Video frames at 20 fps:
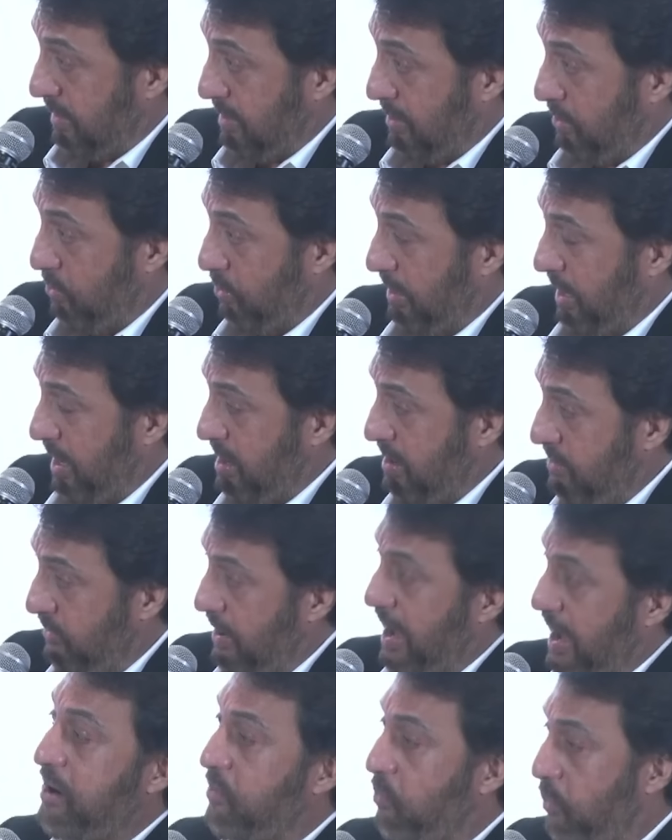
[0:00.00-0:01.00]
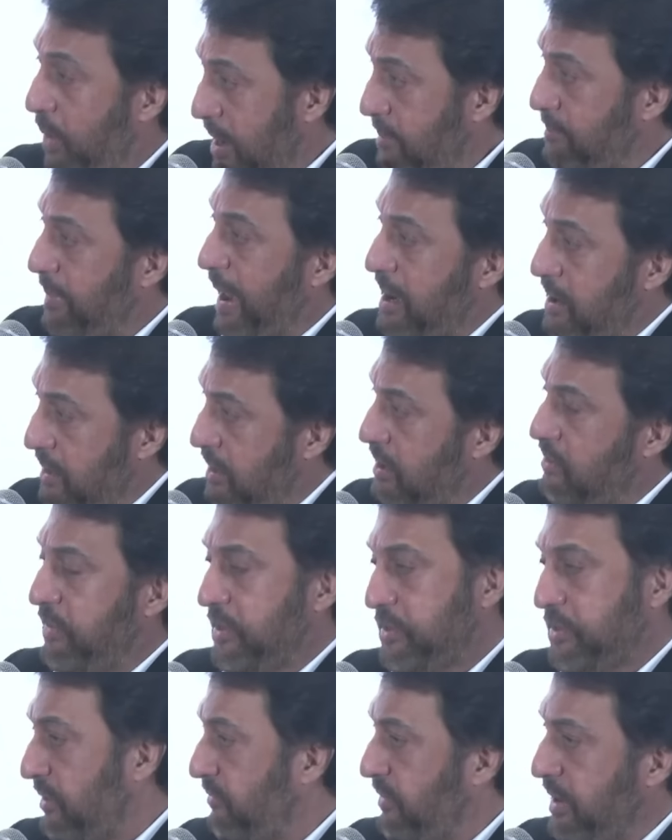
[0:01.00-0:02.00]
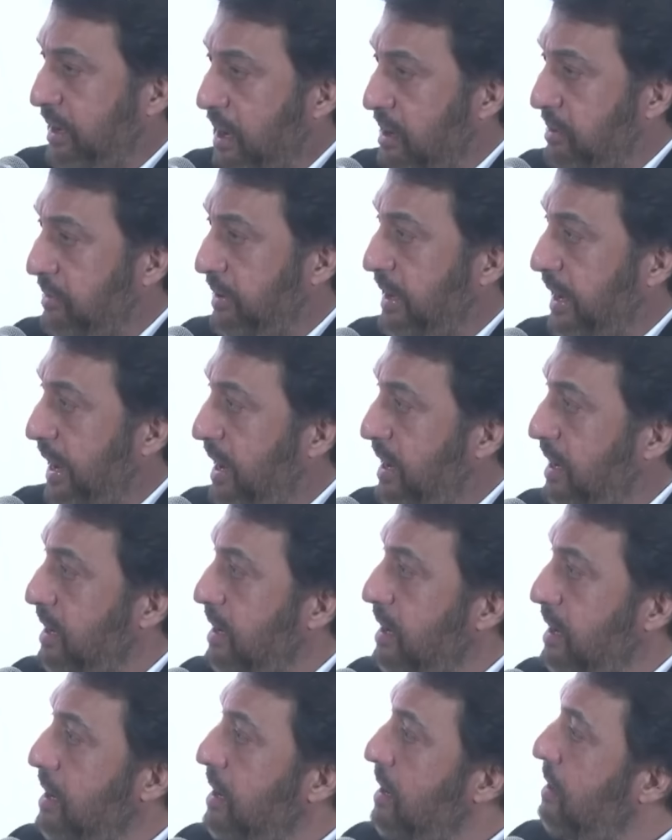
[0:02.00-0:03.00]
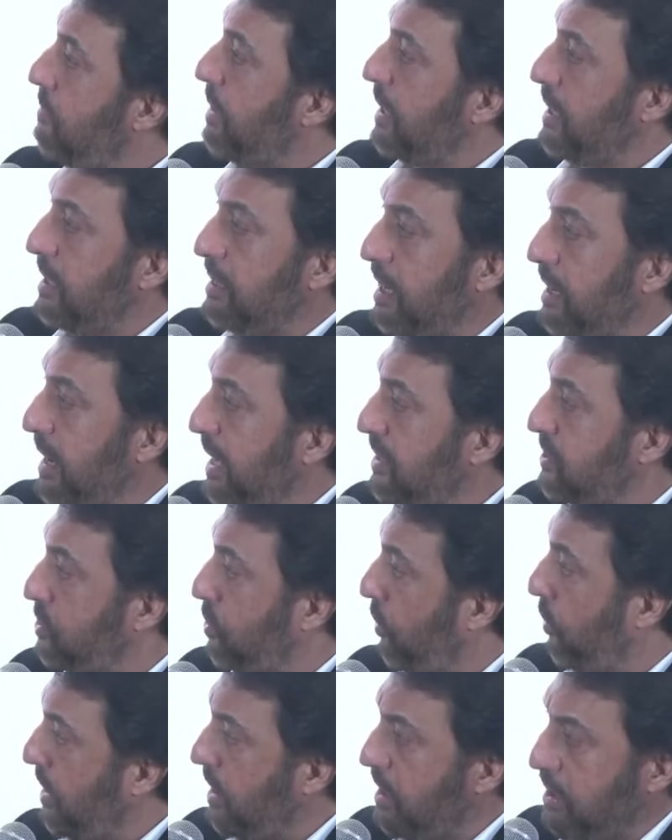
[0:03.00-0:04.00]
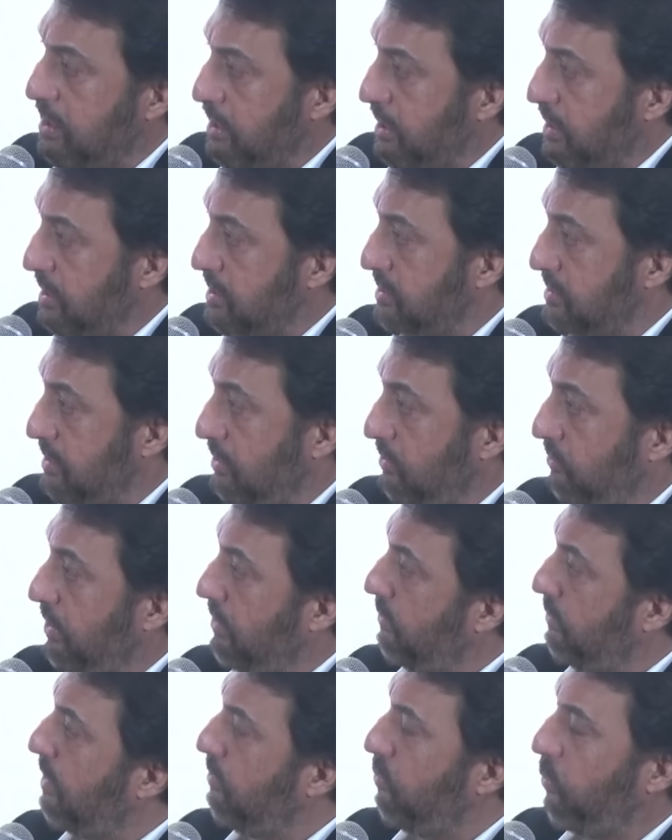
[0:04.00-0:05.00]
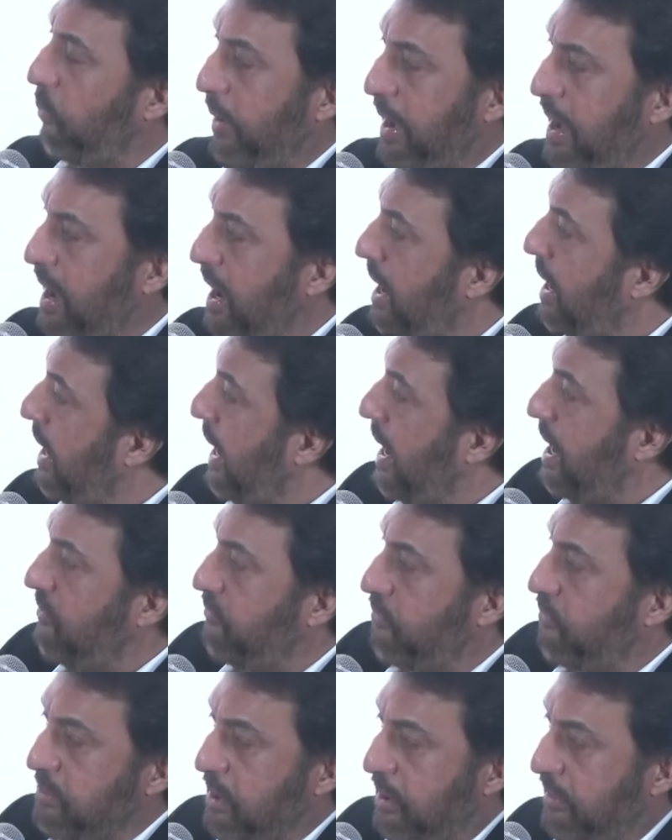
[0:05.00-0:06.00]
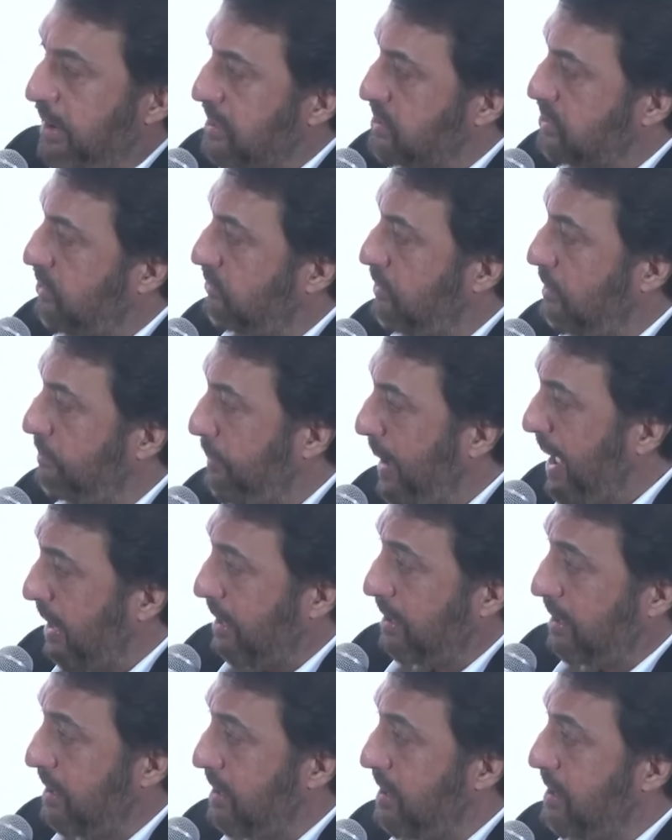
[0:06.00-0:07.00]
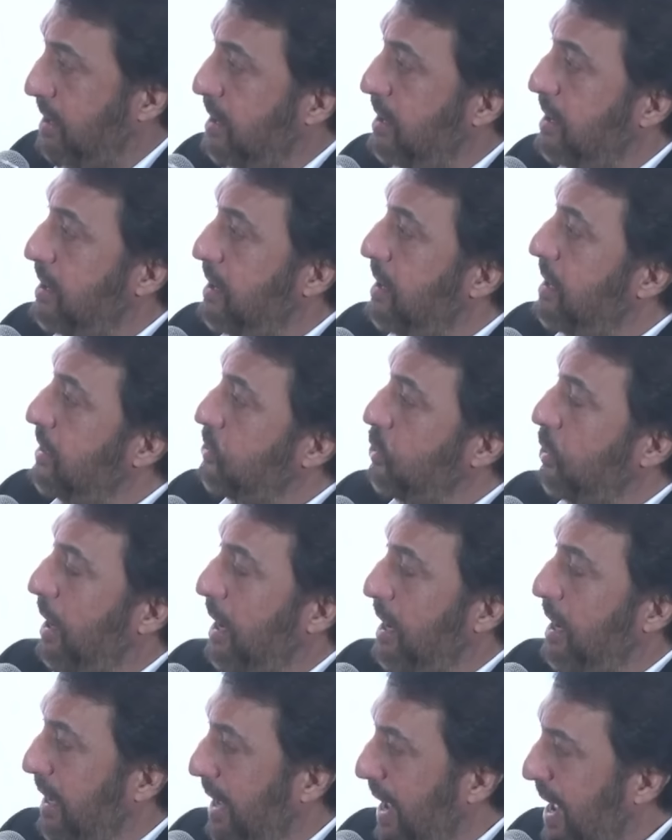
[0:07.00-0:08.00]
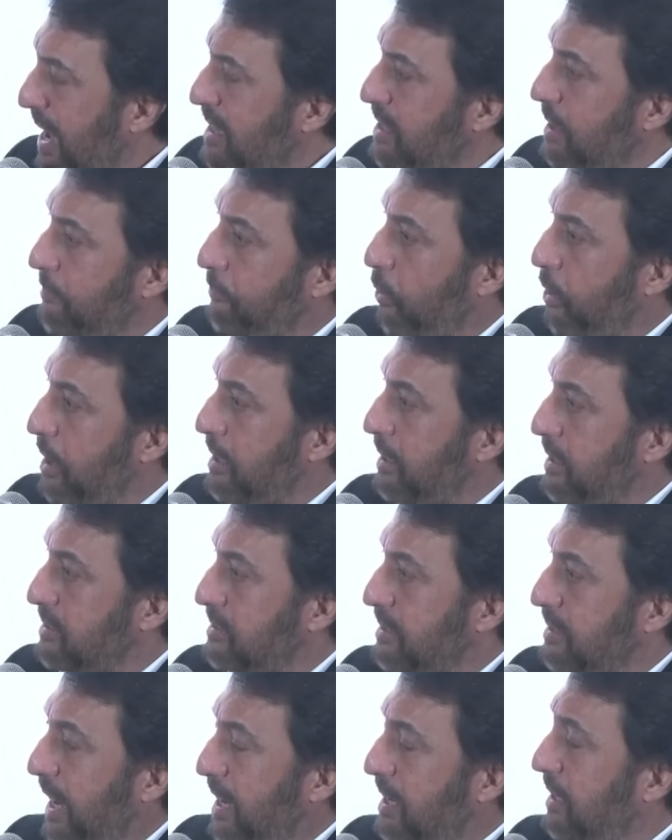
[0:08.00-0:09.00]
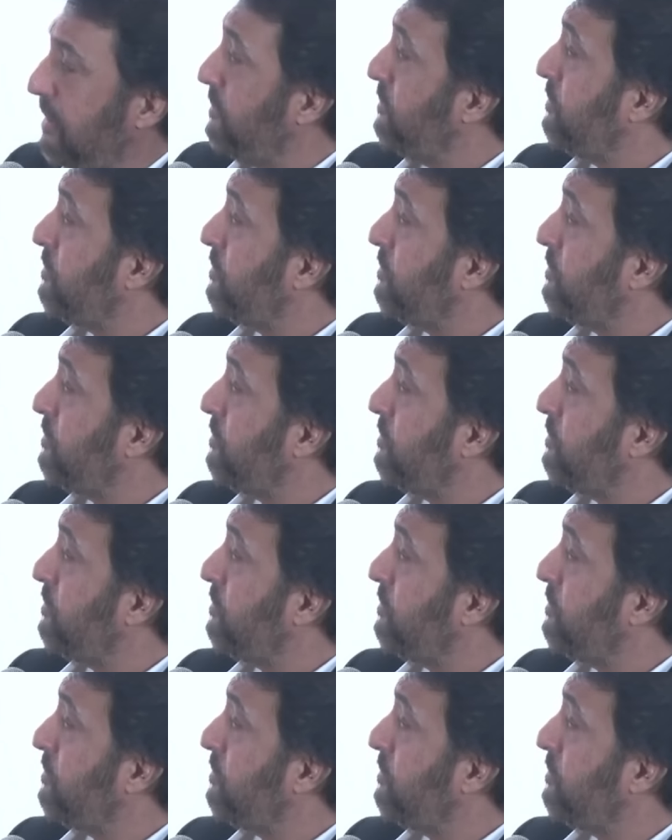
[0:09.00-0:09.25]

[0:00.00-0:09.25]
okay, we had one bad year, which every country had, but in the next three years, we were way ahead from the rest of the pack. Mm -hmm. So, again, the point is that